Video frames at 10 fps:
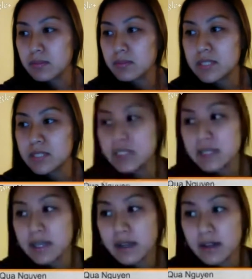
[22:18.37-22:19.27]
sheds
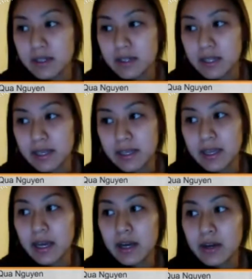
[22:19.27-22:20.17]
light on like
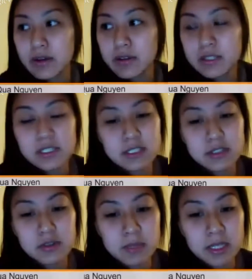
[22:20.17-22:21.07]
how the
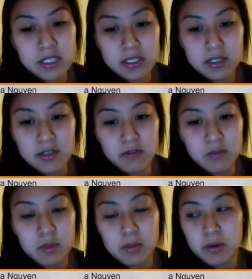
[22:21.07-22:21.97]
discrimination of
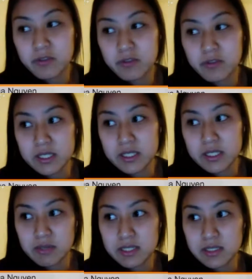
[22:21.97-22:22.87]
people of
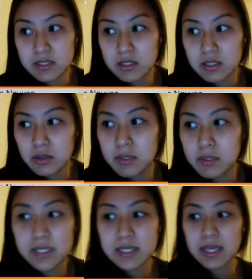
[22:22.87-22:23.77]
mixed race too,
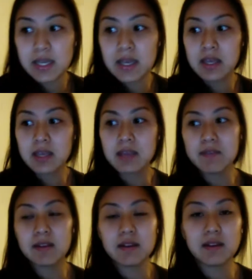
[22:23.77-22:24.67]
because like
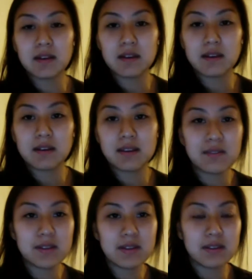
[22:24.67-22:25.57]
even
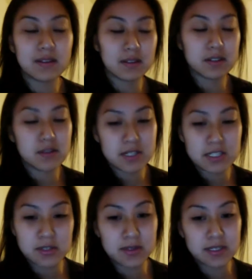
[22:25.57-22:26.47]
the
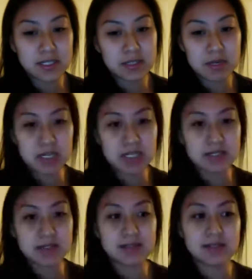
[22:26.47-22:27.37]
traditional Asian
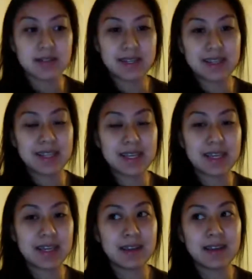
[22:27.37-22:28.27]
Americans, like
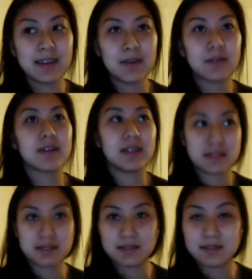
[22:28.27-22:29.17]
they or
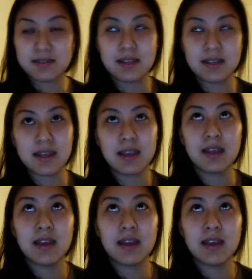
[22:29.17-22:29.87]
Asians, they